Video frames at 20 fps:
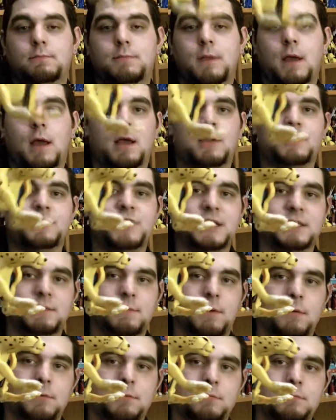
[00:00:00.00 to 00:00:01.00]
cheetah
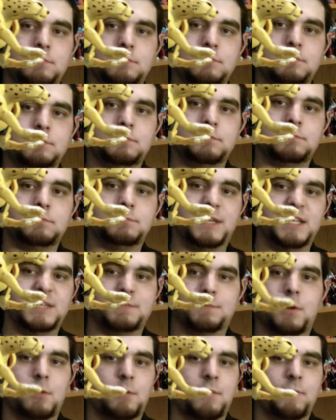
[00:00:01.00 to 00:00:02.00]
mode,
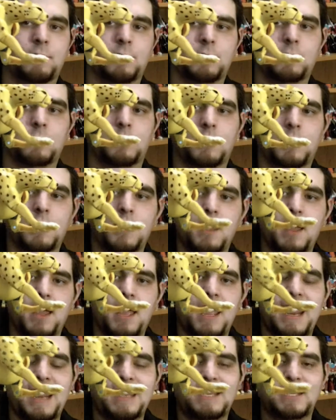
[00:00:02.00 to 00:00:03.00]
beast mode, whatever you want to call it.
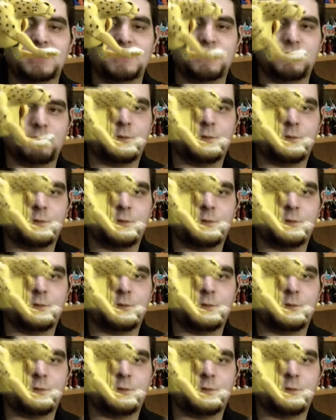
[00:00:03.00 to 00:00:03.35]
It is